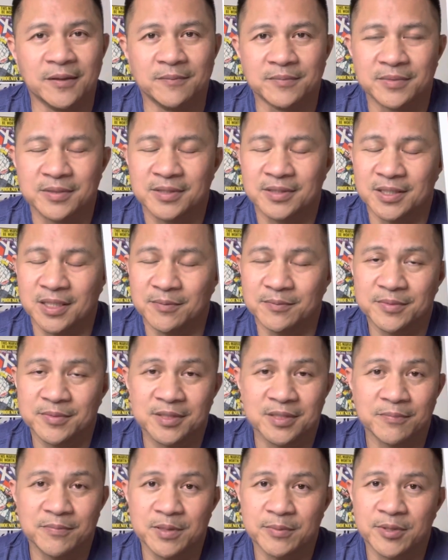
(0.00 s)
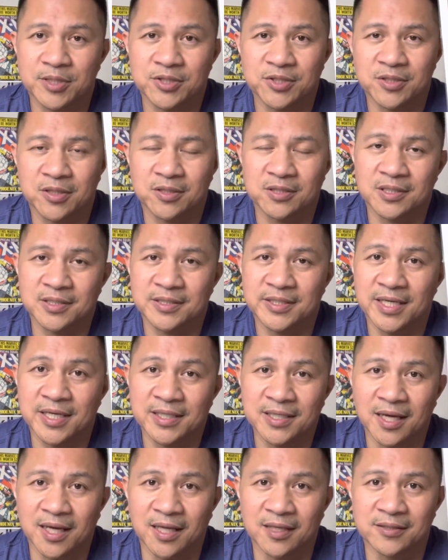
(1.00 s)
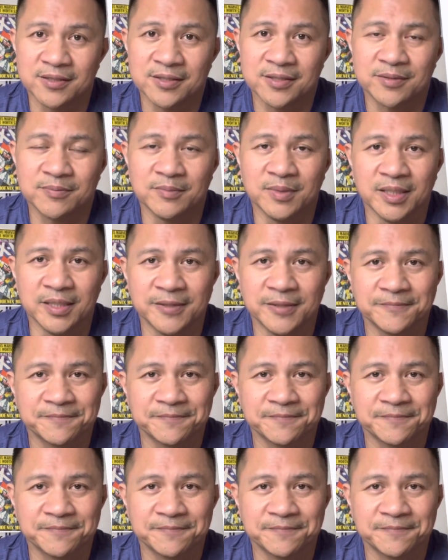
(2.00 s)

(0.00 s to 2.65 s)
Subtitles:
Some people are charging $10, but